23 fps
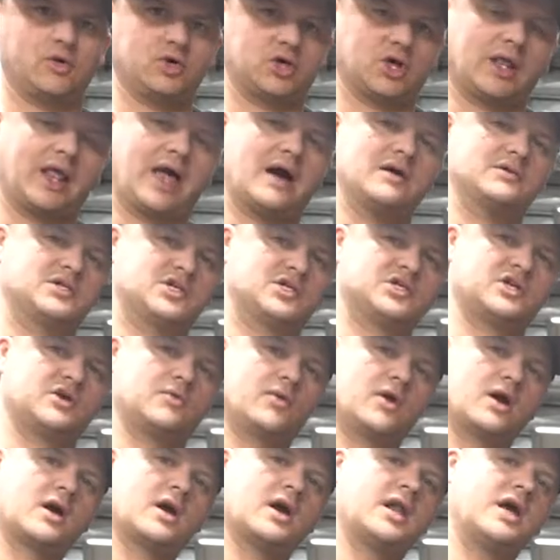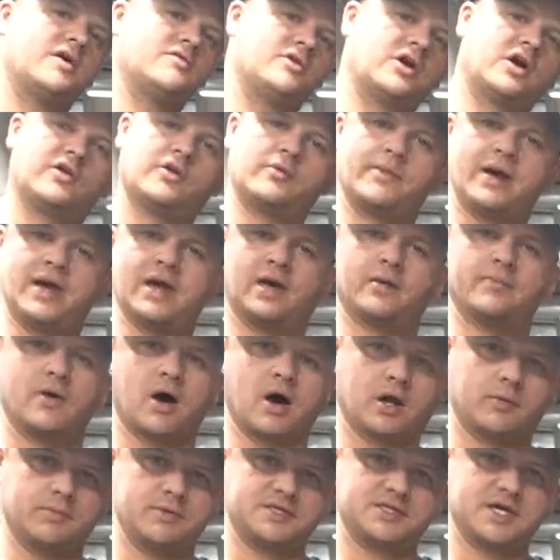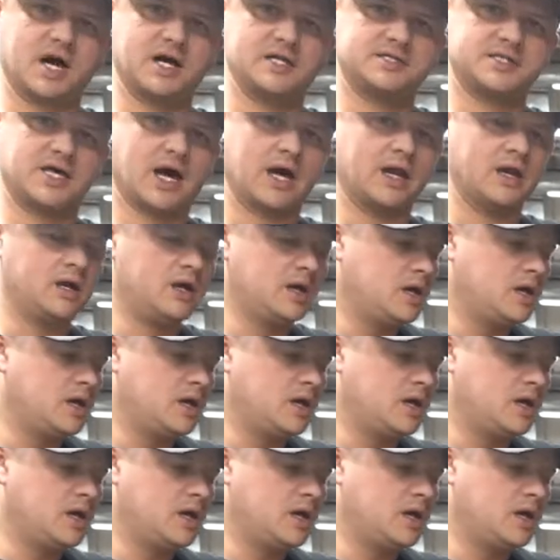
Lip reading: which allows us to work on every other make and model besides that.